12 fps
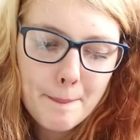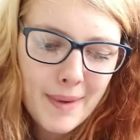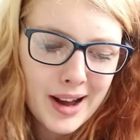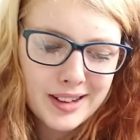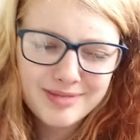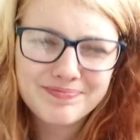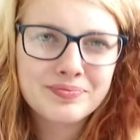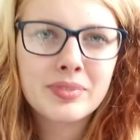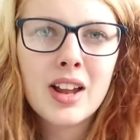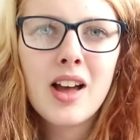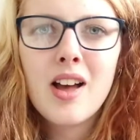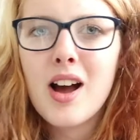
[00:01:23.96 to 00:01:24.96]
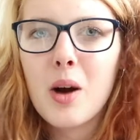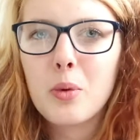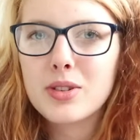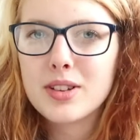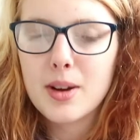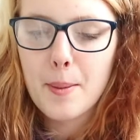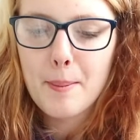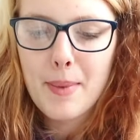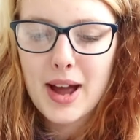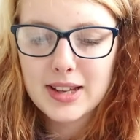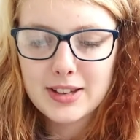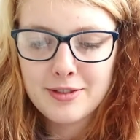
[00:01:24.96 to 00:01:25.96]
but I wasn't a
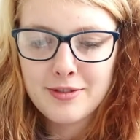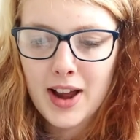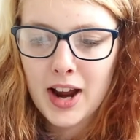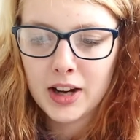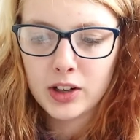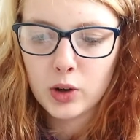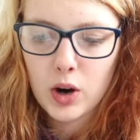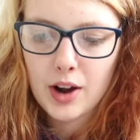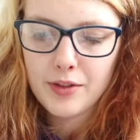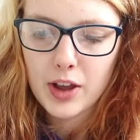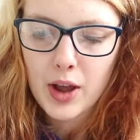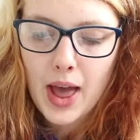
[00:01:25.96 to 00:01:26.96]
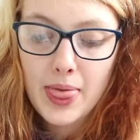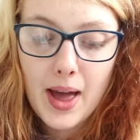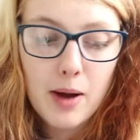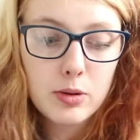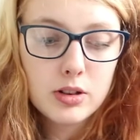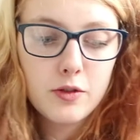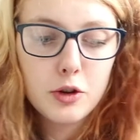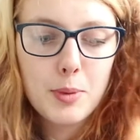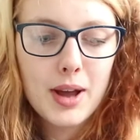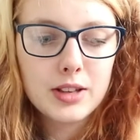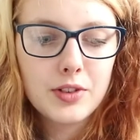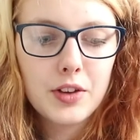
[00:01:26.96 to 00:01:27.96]
massive fan on quite a few, and that was at
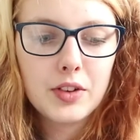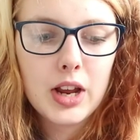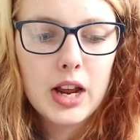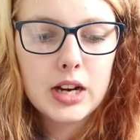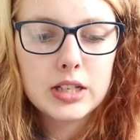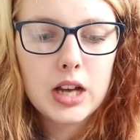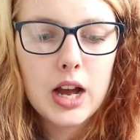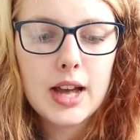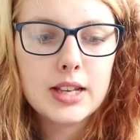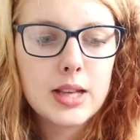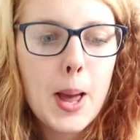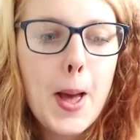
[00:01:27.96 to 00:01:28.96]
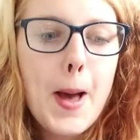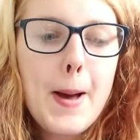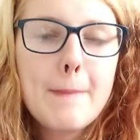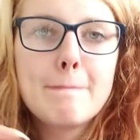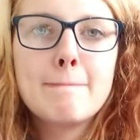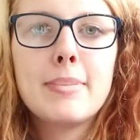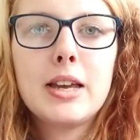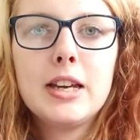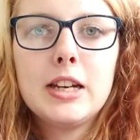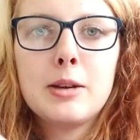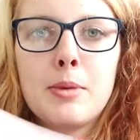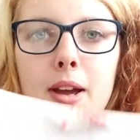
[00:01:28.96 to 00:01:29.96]
£4.50 in a size
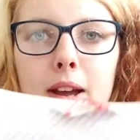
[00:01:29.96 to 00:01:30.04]
medium